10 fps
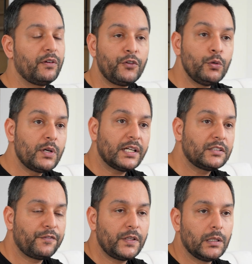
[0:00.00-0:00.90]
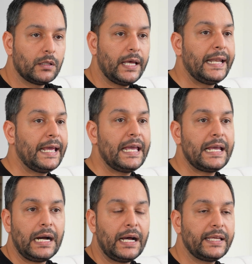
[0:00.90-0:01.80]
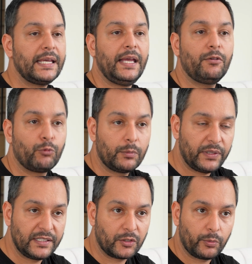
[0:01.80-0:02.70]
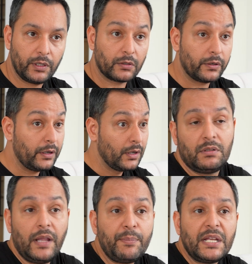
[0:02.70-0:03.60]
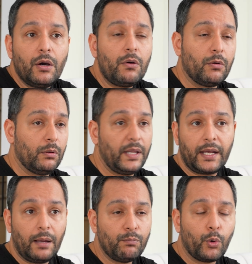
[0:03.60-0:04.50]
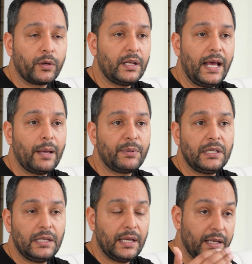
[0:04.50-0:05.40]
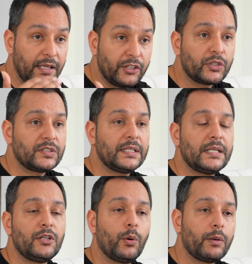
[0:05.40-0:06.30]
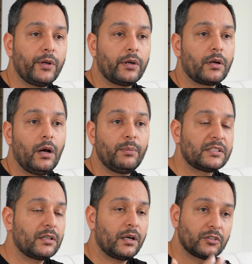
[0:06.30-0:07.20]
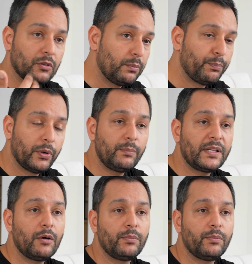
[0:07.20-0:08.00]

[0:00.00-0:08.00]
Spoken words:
if you guys feel that AI can replace a realtor, let me know. Like, I'm more than happy and interested in knowing what your comments are, so put them down